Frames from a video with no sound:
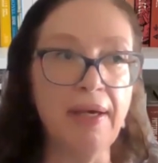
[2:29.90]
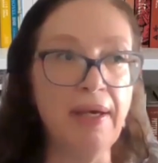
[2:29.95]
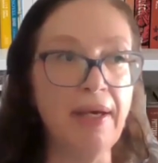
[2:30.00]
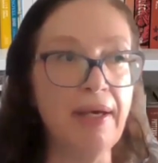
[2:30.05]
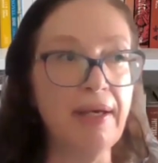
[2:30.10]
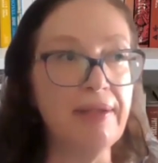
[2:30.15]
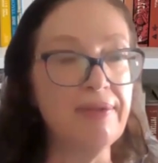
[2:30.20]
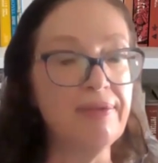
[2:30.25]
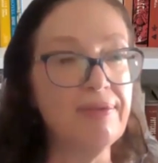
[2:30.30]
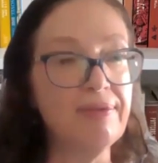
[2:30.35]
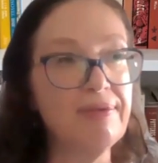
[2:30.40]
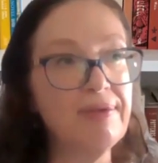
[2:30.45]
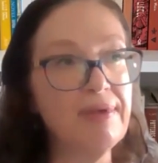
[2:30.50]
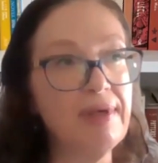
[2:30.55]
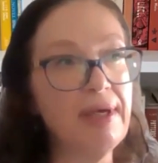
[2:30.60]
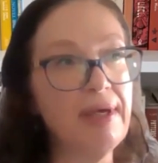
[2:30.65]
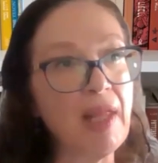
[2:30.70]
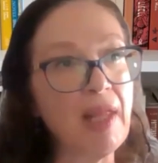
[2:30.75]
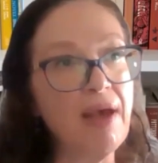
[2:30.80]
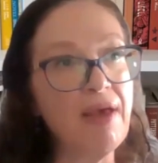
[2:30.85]
And
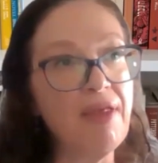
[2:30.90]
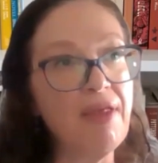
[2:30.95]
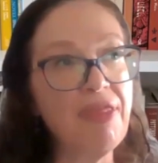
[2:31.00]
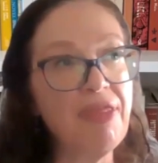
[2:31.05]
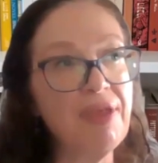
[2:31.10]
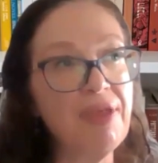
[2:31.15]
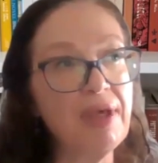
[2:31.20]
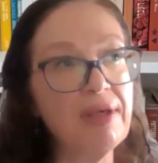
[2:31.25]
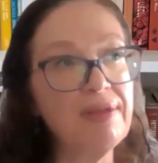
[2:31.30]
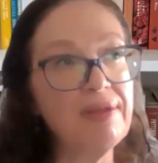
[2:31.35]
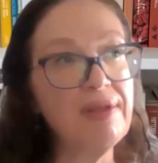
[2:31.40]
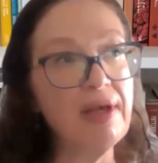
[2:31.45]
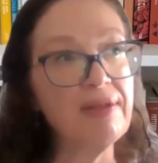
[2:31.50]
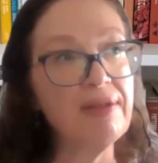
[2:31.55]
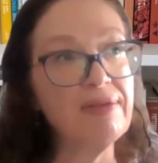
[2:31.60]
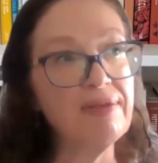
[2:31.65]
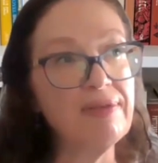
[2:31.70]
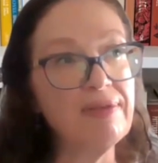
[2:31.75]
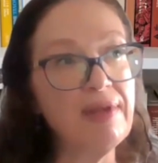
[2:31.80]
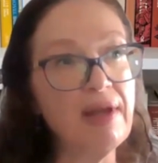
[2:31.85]
I think
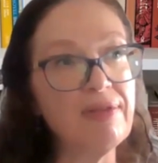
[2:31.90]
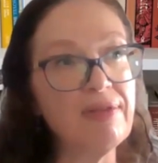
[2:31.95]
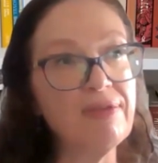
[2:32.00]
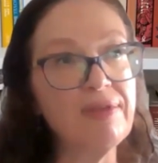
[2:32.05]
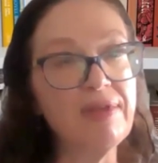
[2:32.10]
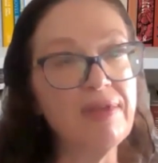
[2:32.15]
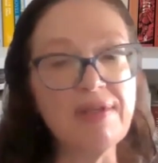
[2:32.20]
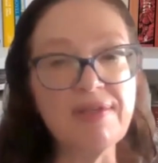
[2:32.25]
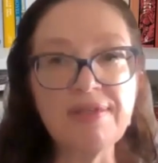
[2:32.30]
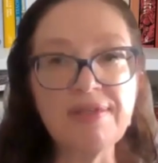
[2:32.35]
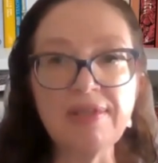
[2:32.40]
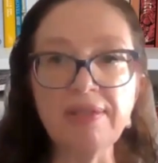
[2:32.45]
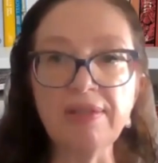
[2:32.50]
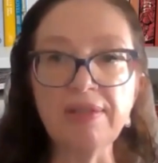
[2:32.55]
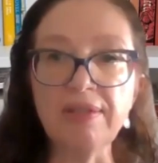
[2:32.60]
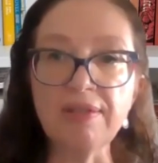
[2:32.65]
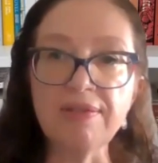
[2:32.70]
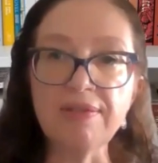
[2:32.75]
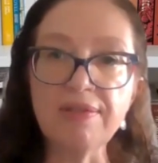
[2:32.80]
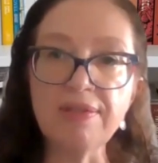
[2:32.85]
that
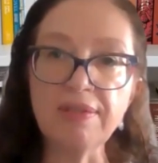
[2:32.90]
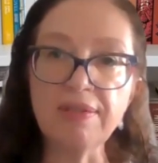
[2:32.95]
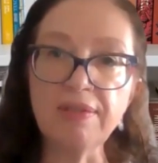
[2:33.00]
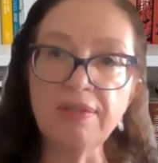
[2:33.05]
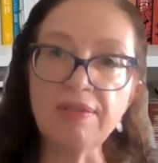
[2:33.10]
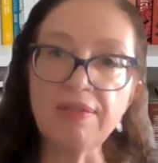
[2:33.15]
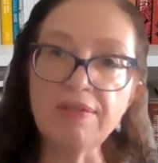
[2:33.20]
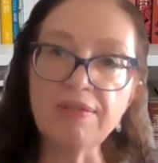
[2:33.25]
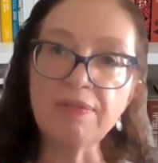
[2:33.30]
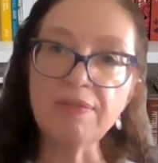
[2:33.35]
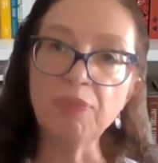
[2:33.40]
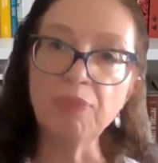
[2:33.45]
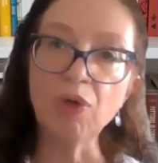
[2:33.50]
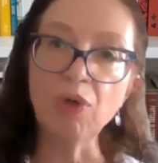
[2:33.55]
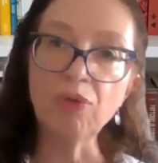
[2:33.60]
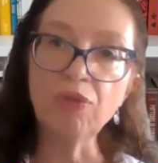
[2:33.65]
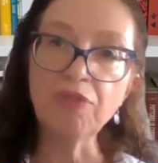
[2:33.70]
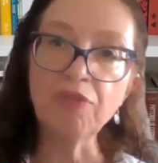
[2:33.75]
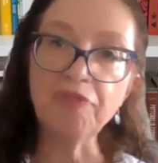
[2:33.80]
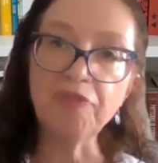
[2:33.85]
this
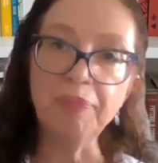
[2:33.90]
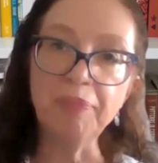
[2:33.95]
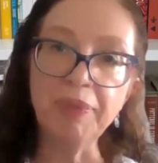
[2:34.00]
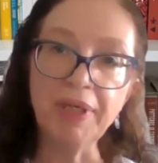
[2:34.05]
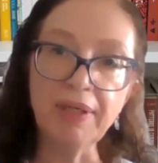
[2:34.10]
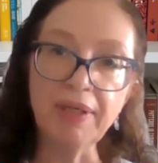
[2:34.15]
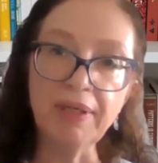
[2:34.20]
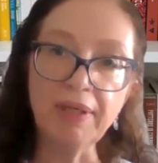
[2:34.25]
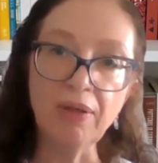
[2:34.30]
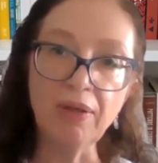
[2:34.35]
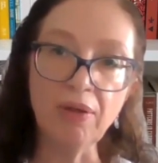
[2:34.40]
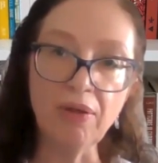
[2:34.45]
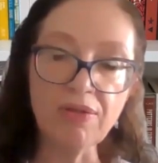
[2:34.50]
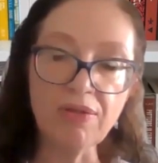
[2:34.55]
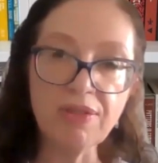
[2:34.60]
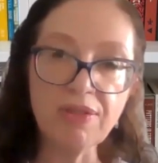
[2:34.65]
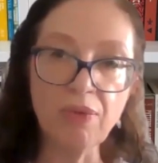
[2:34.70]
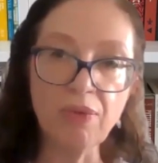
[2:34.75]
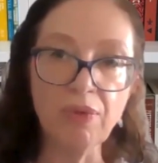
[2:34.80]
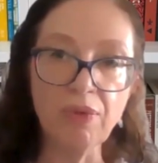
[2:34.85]
mode of being
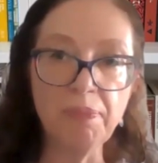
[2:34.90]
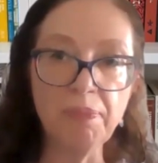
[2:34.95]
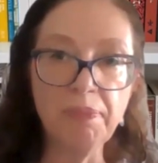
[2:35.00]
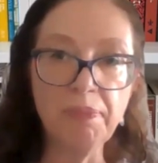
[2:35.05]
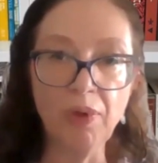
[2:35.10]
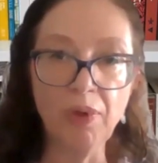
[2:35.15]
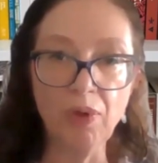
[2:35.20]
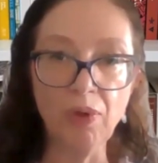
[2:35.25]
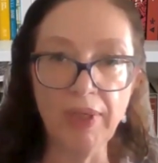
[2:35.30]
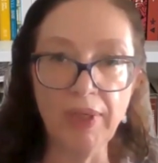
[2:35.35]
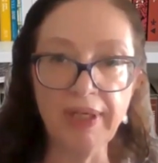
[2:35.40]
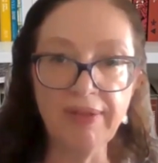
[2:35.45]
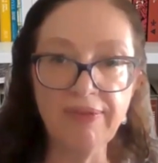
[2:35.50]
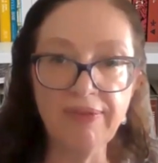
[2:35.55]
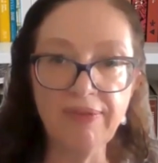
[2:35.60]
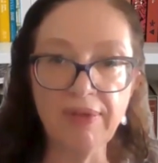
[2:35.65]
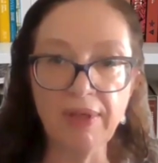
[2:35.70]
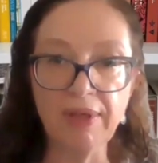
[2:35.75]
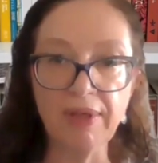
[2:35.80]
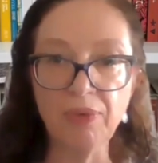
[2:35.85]
also a
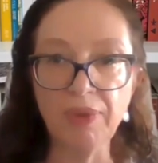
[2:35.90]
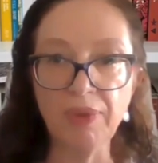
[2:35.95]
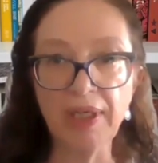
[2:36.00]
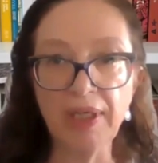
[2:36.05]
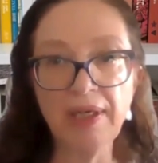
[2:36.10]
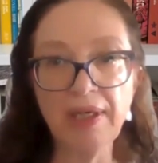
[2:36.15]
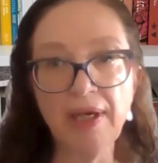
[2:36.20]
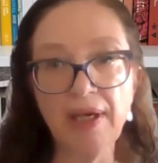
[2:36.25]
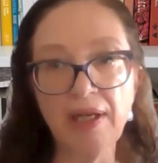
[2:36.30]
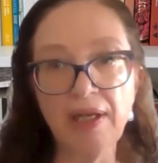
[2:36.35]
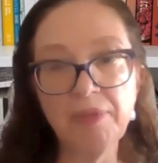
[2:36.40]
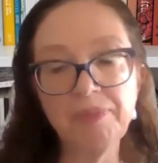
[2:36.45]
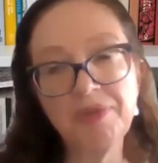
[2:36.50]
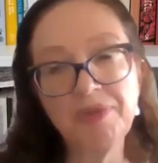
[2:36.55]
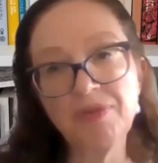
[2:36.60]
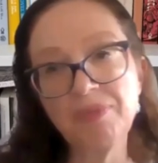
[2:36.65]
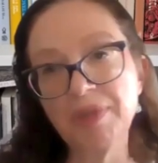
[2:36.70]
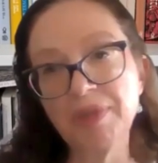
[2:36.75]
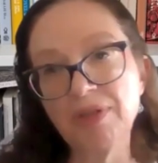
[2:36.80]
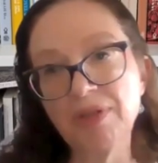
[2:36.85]
poet really
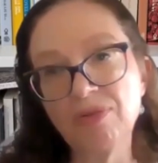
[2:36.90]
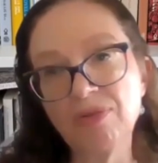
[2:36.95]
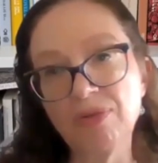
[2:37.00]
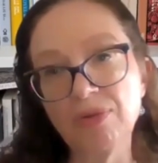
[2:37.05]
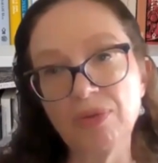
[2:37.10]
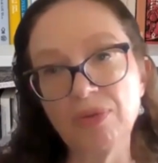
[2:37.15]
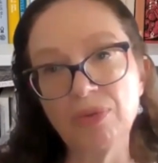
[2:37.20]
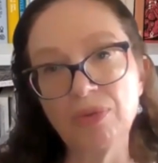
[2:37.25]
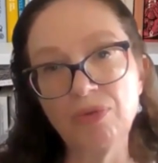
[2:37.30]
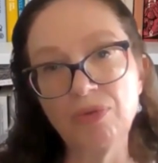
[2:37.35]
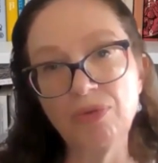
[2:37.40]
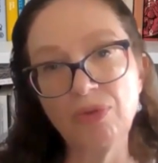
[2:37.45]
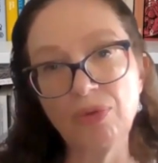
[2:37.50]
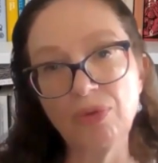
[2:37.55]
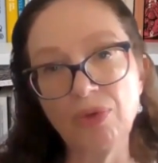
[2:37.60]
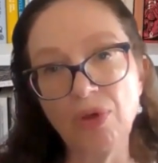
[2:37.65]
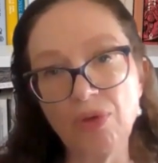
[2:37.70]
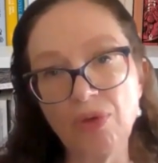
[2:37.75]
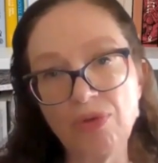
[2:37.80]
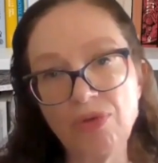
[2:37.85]
helped me to
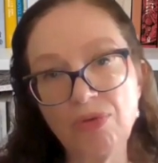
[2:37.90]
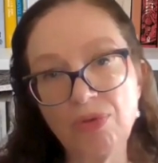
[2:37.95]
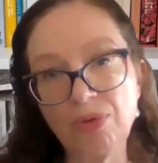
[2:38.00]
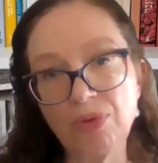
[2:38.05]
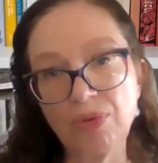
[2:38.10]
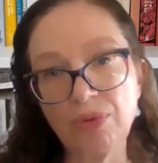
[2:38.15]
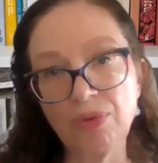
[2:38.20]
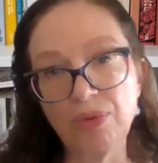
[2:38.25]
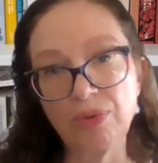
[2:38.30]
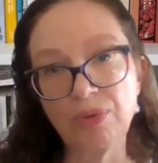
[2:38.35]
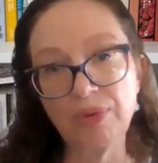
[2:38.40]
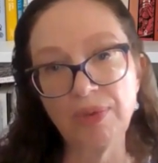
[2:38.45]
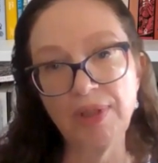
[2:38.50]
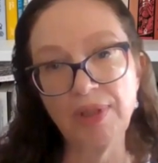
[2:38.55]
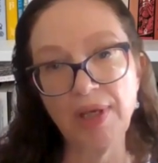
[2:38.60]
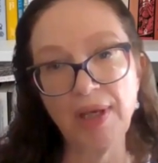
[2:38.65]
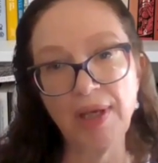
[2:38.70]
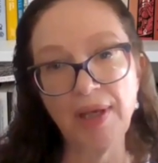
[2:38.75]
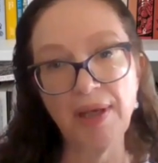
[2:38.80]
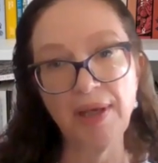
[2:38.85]
go through
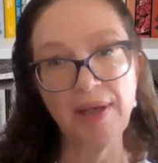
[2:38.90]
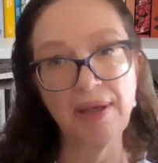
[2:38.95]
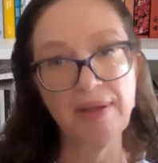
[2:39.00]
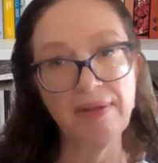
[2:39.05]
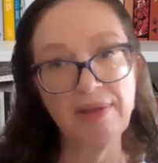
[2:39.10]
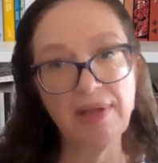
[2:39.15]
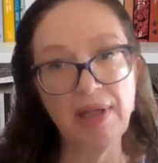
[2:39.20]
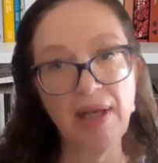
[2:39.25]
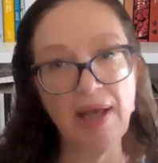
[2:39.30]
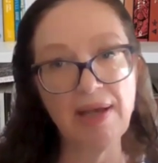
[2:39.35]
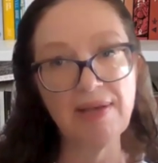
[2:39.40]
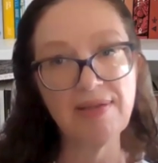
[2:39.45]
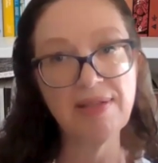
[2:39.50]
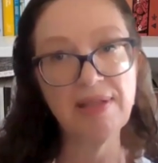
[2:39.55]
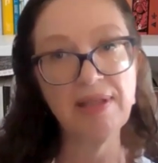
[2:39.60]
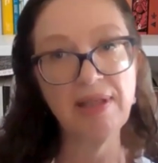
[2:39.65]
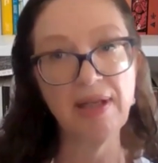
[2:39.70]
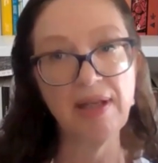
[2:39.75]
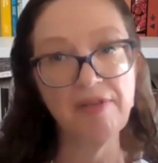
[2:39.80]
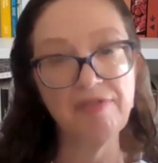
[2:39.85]
the
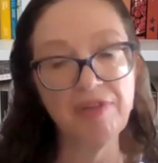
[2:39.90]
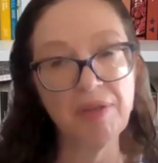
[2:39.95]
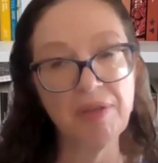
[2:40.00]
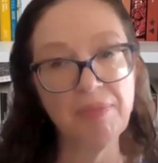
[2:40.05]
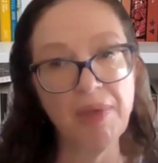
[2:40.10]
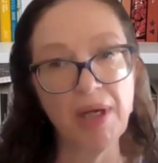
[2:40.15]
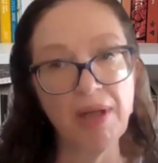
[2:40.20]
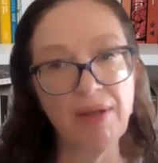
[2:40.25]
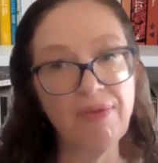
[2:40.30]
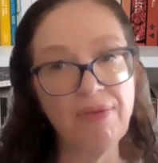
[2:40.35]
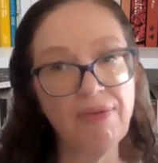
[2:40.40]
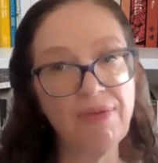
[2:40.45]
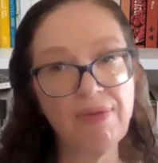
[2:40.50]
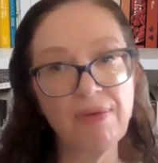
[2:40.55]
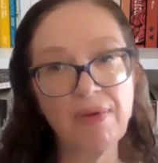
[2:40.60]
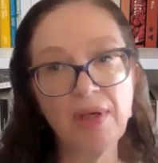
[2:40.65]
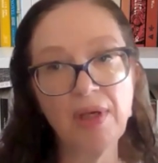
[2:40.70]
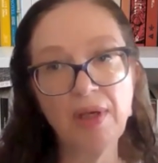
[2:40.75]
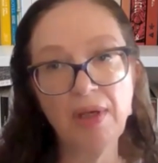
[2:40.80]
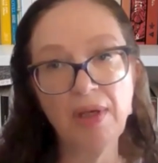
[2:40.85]
last 11
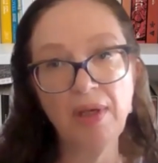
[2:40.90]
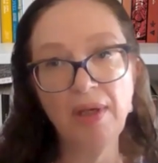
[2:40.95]
months.